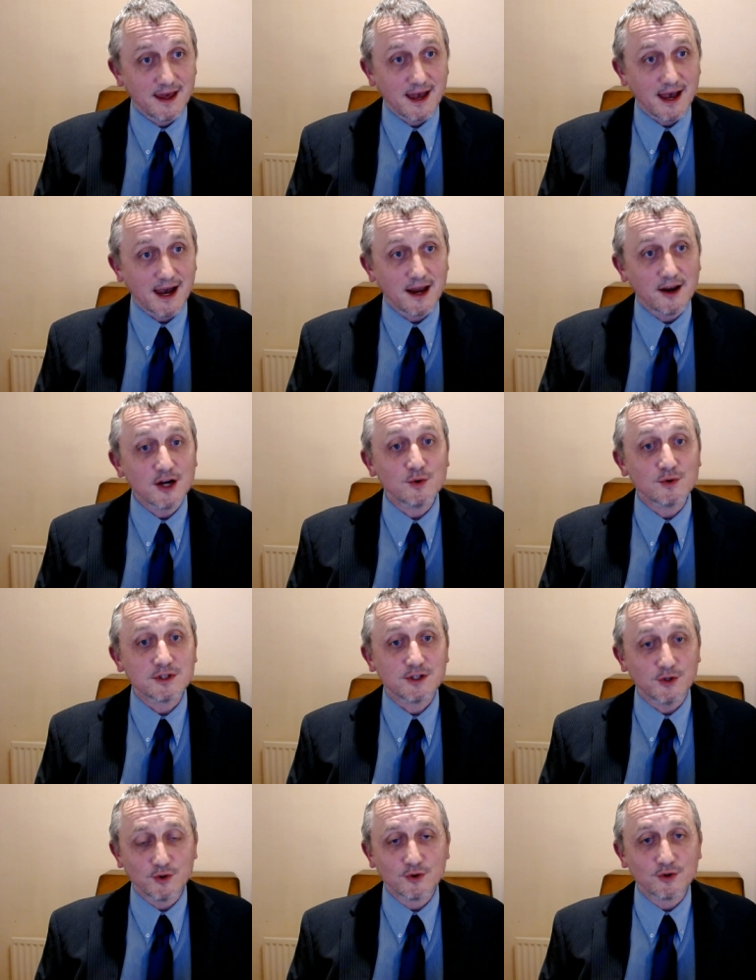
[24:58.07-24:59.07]
and I was
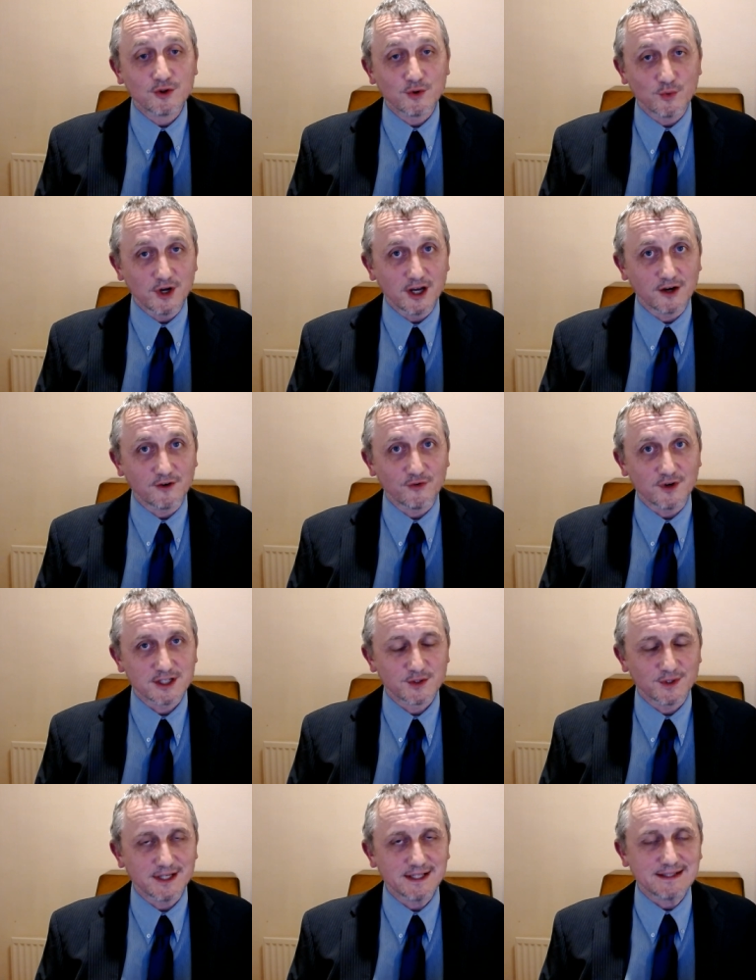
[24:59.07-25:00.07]
doing all the work for it.
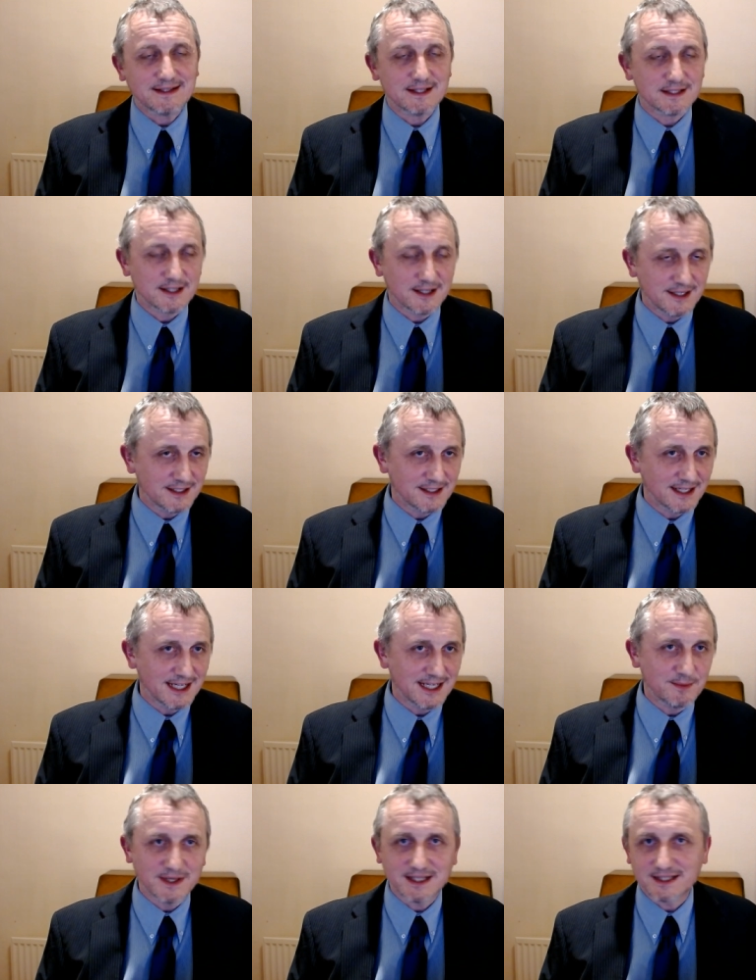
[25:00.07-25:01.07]
So I designed the
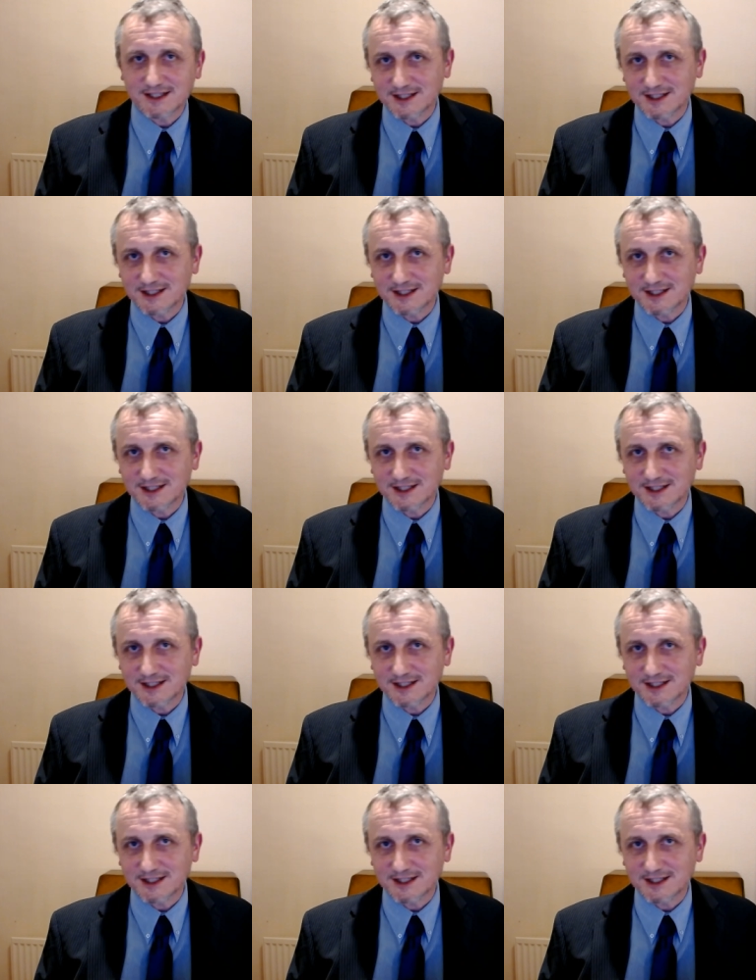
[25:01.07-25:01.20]
database,